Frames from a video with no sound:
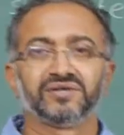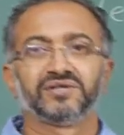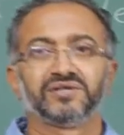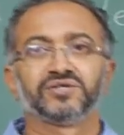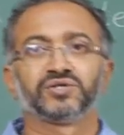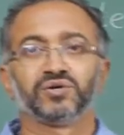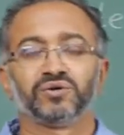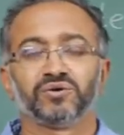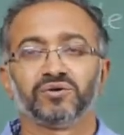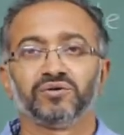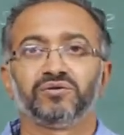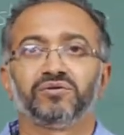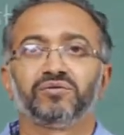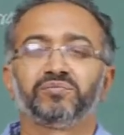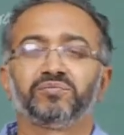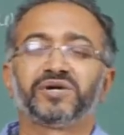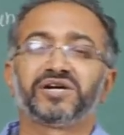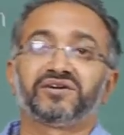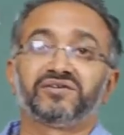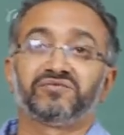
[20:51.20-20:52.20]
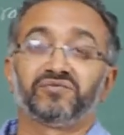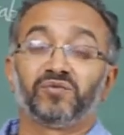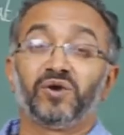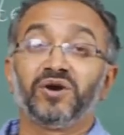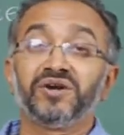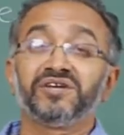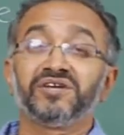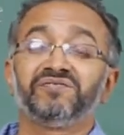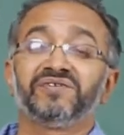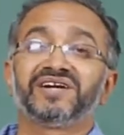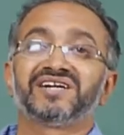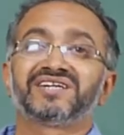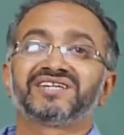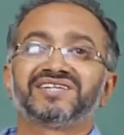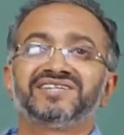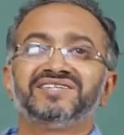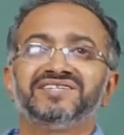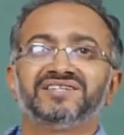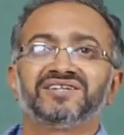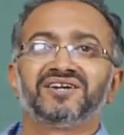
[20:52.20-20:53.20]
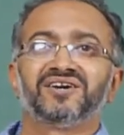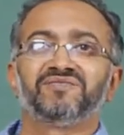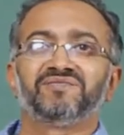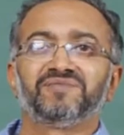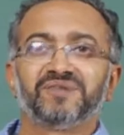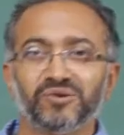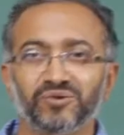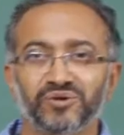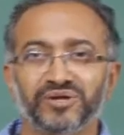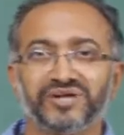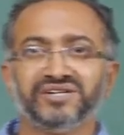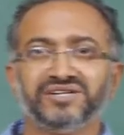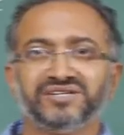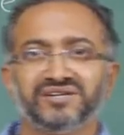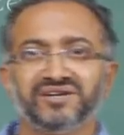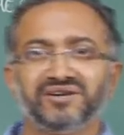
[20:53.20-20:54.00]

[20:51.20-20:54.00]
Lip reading: So, but what if I test a fluid